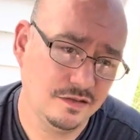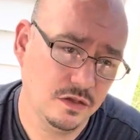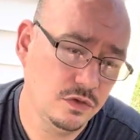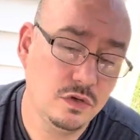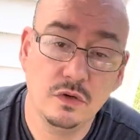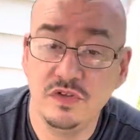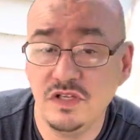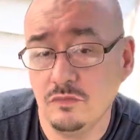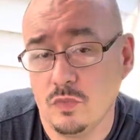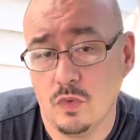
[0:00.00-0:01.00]
you can always
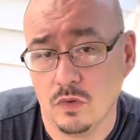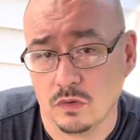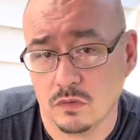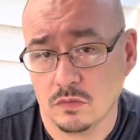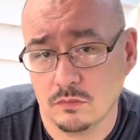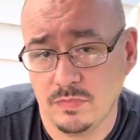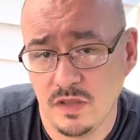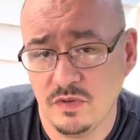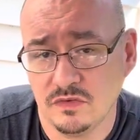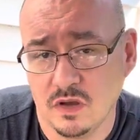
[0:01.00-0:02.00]
get more
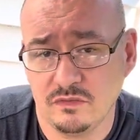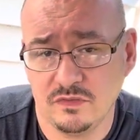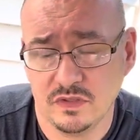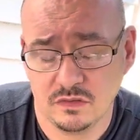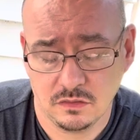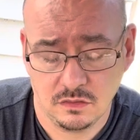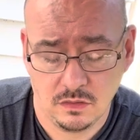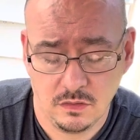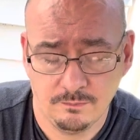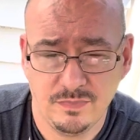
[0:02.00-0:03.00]
babies off of it.
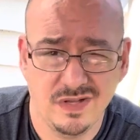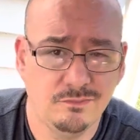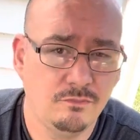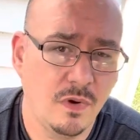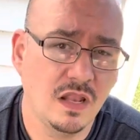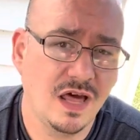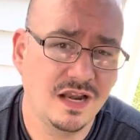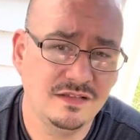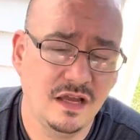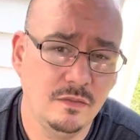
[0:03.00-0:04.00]
But a lot
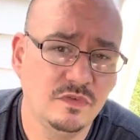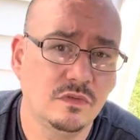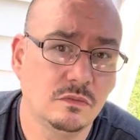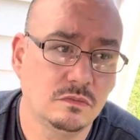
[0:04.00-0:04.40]
of times